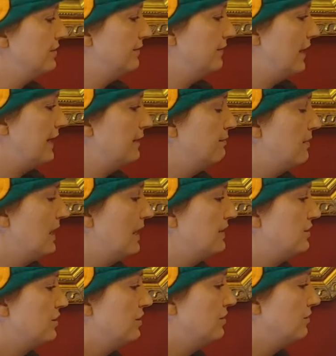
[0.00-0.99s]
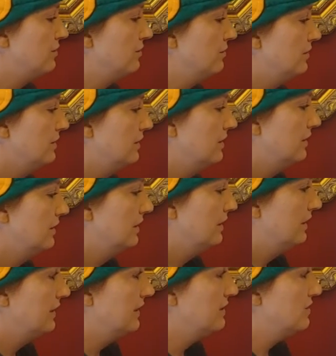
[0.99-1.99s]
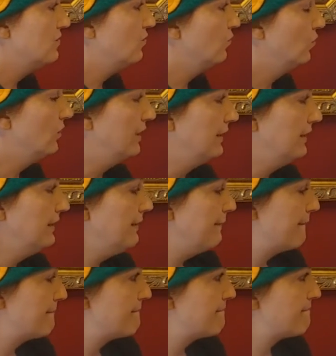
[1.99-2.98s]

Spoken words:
divided by 2 is 1.